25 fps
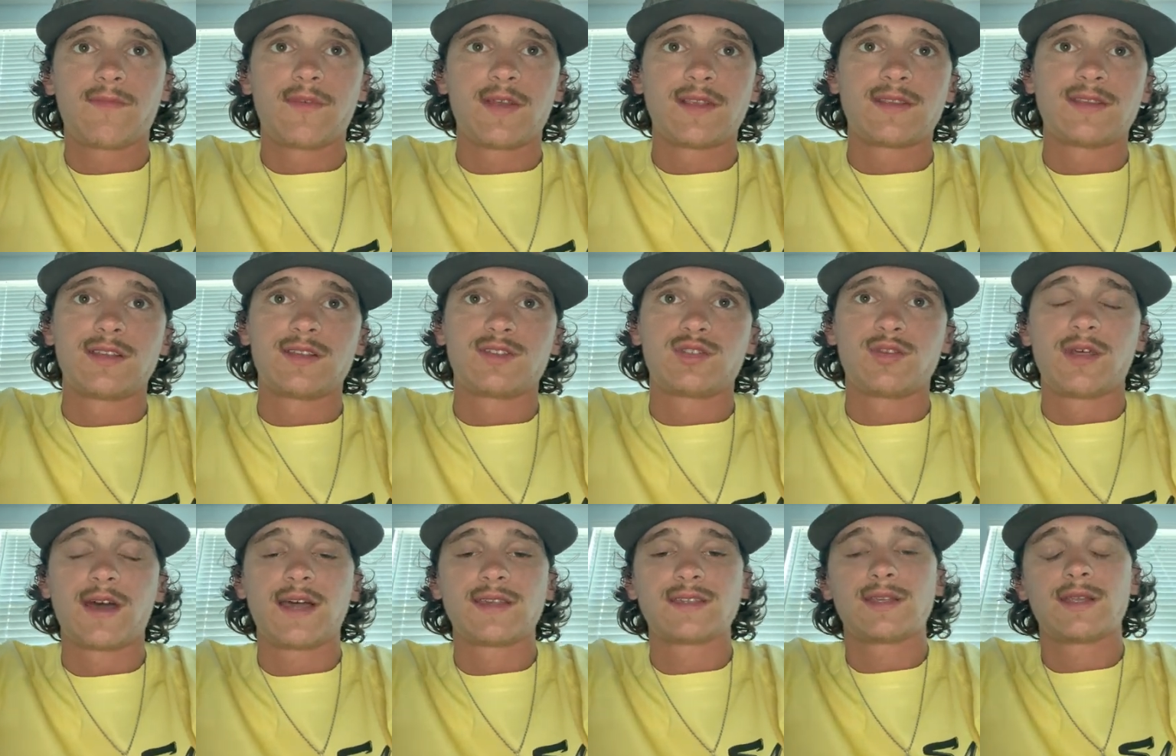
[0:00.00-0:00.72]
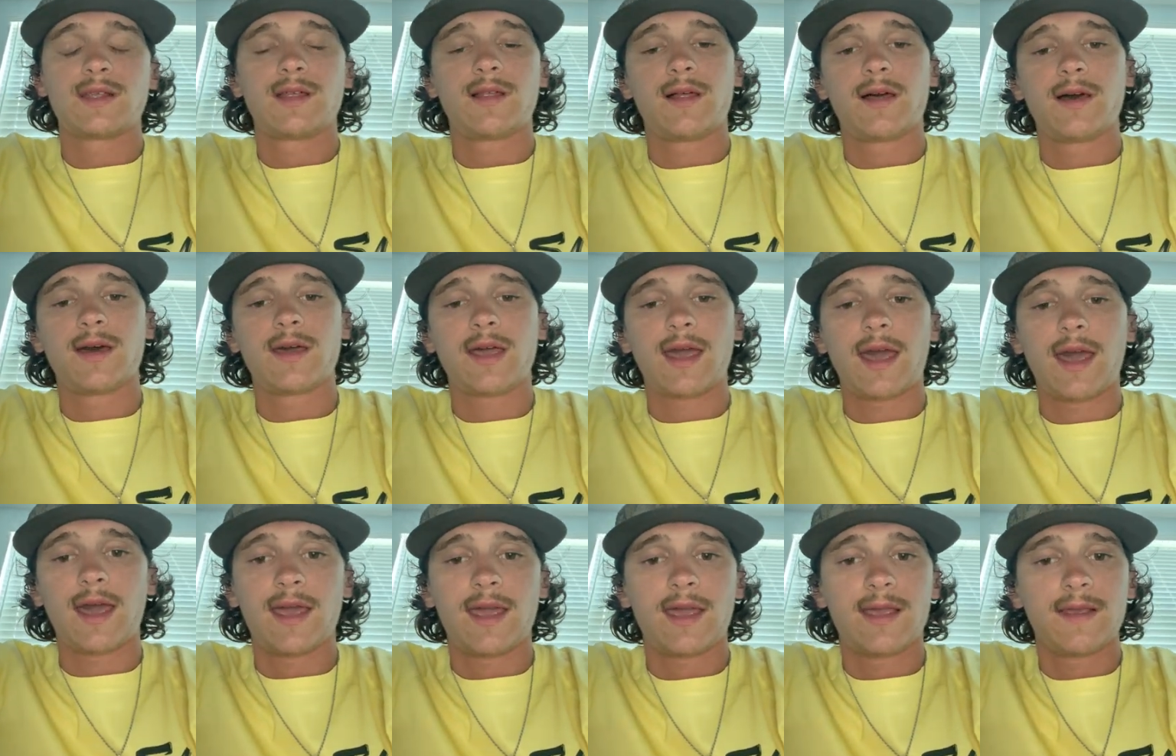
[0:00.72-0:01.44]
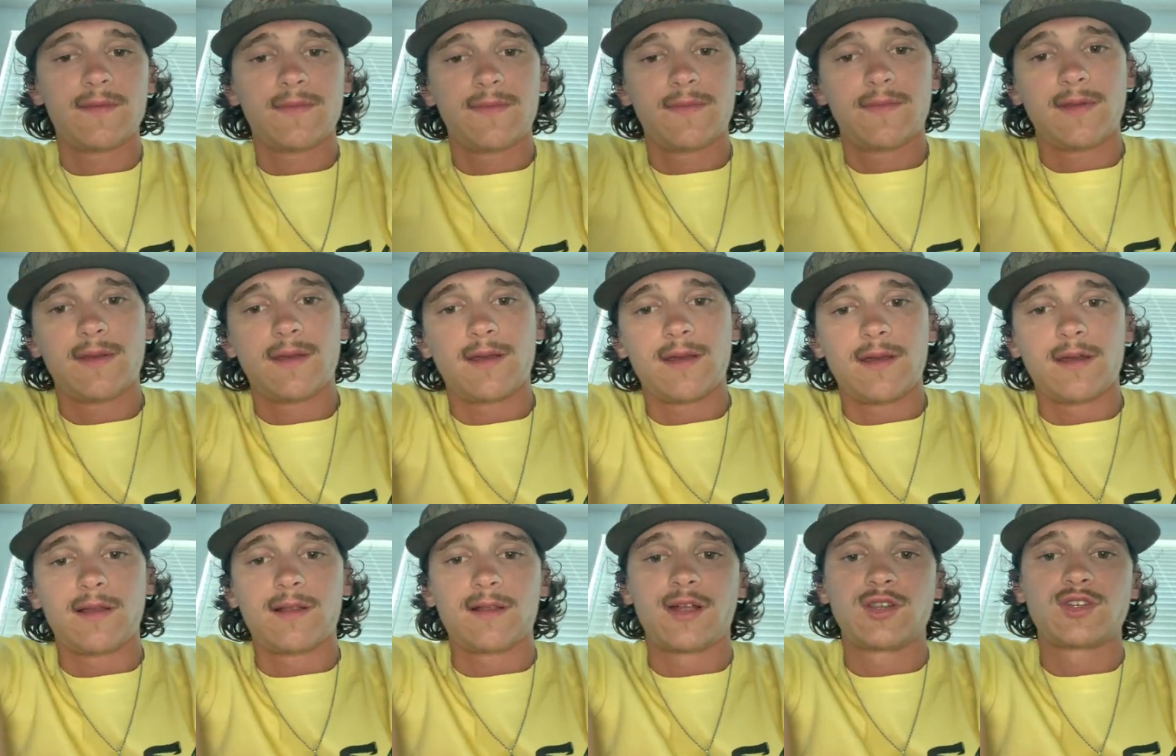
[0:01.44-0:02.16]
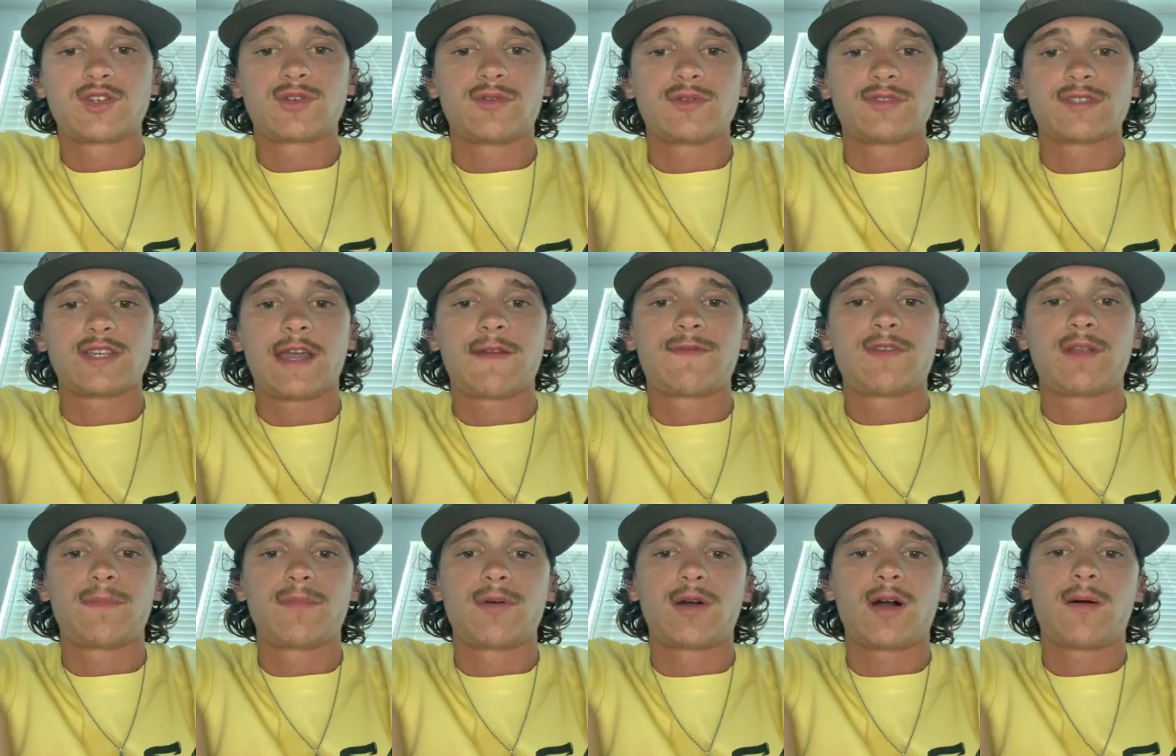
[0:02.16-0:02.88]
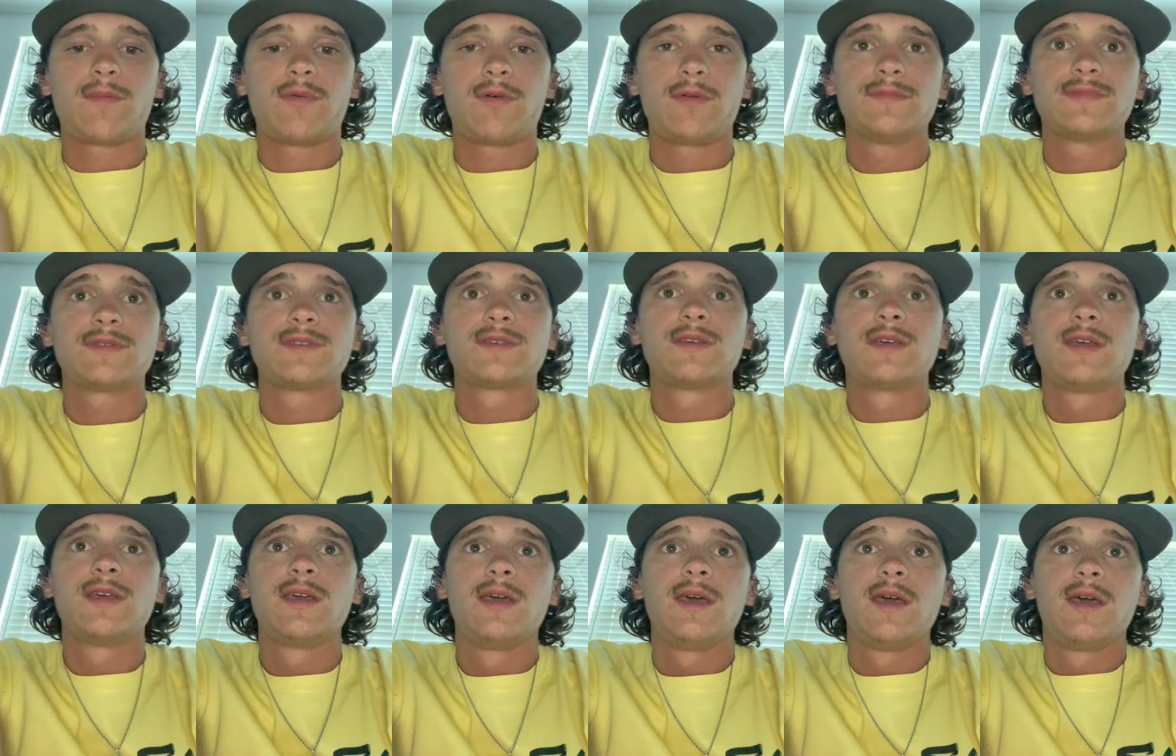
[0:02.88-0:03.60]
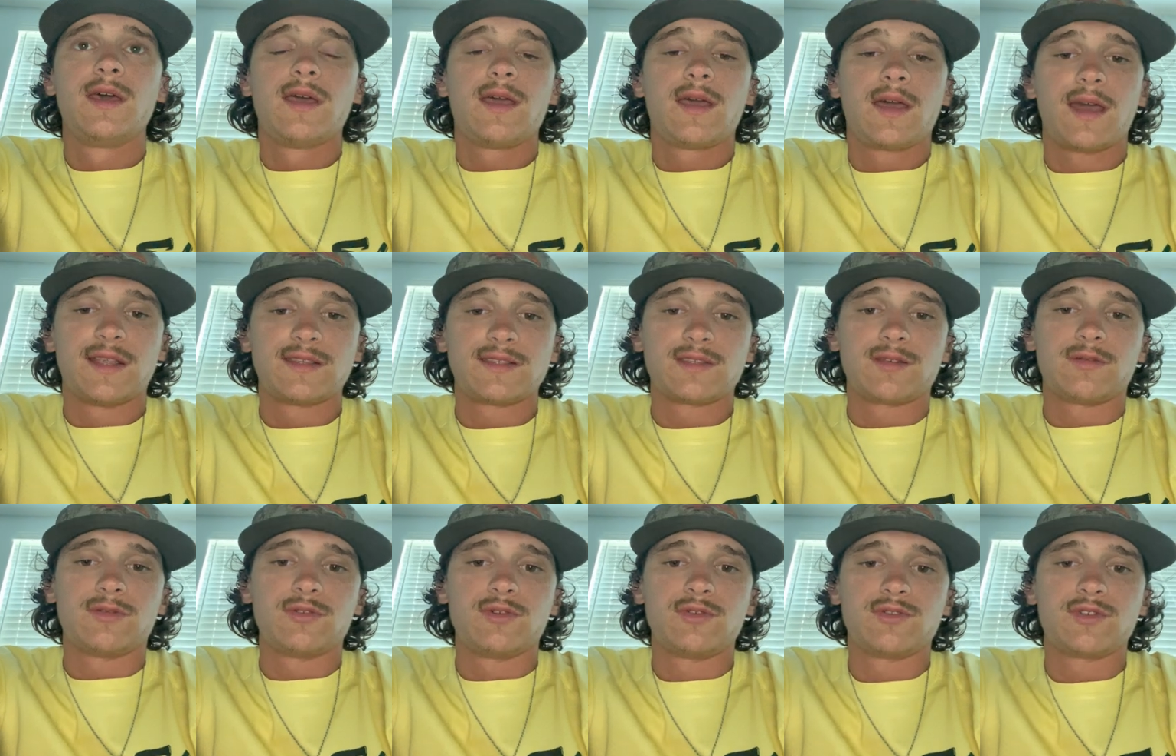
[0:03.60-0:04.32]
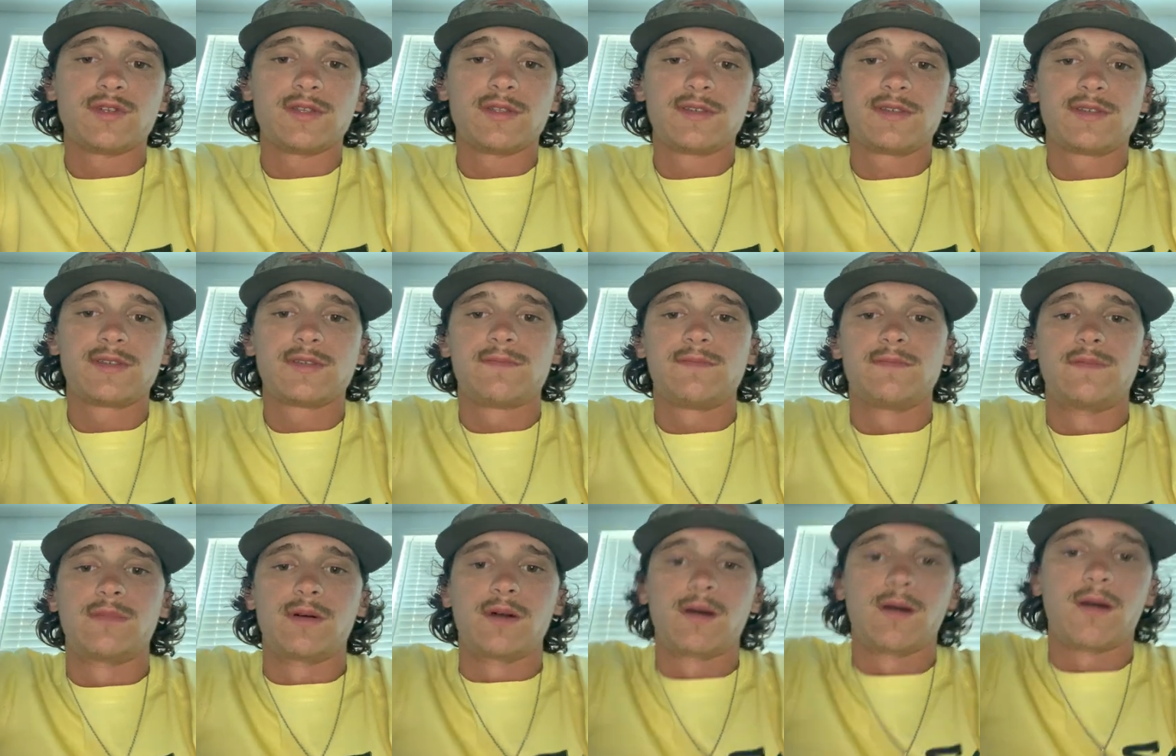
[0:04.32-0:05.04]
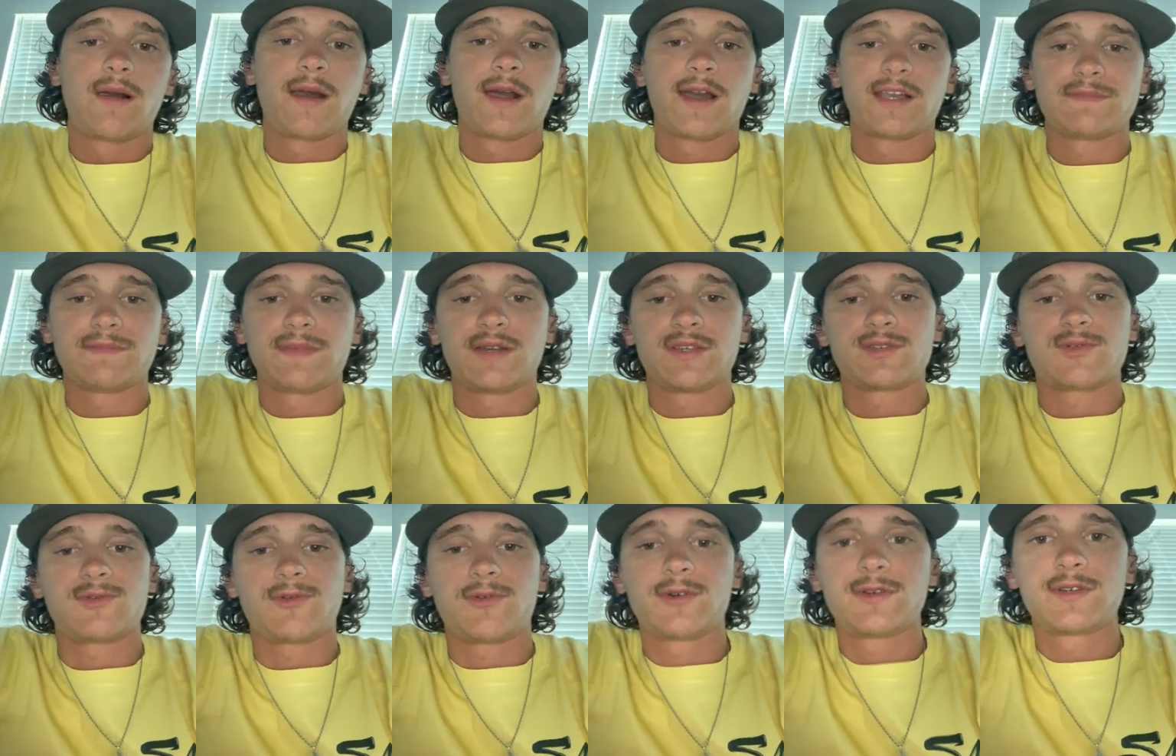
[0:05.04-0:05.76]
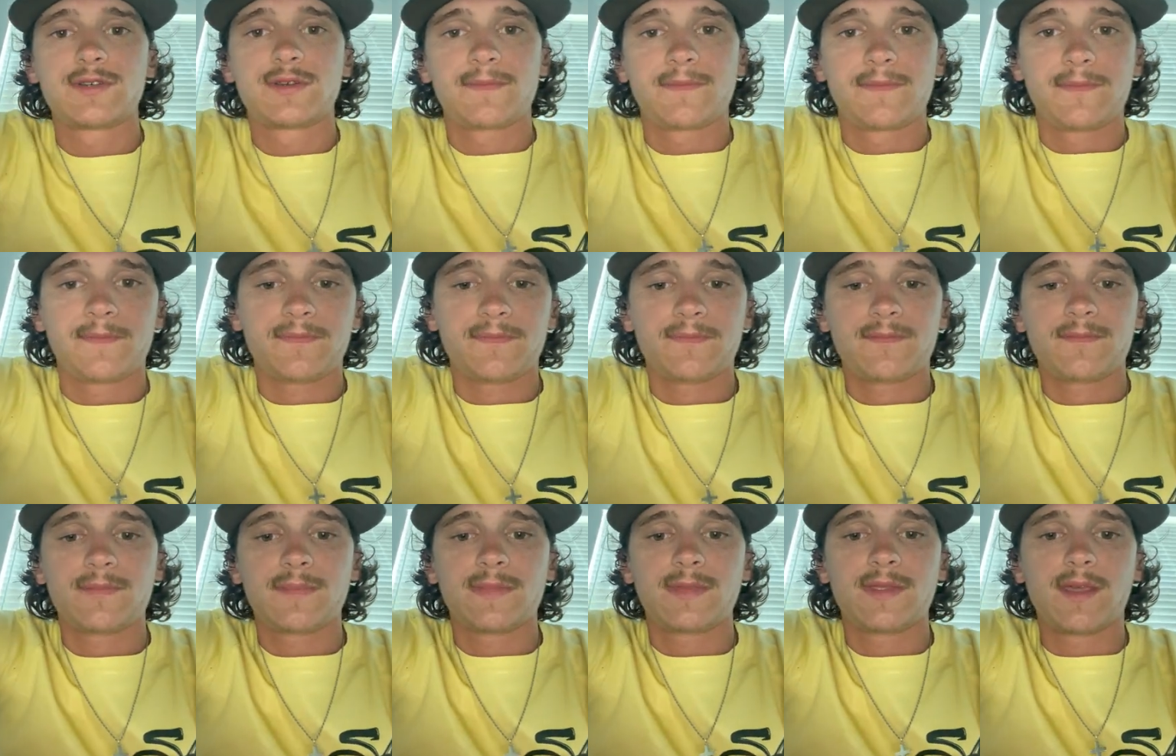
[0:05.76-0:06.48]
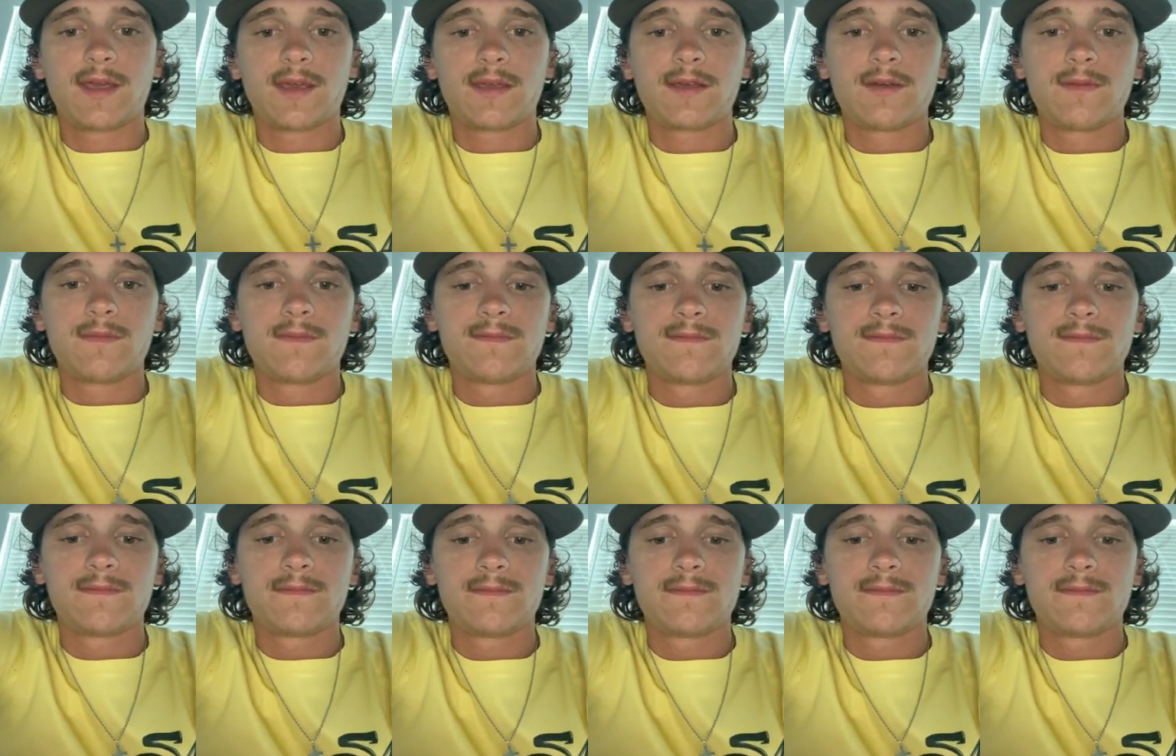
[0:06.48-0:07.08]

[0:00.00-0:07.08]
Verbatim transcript: It's a 2008 Electrical Safety Problems and Solutions as my source. Thank you.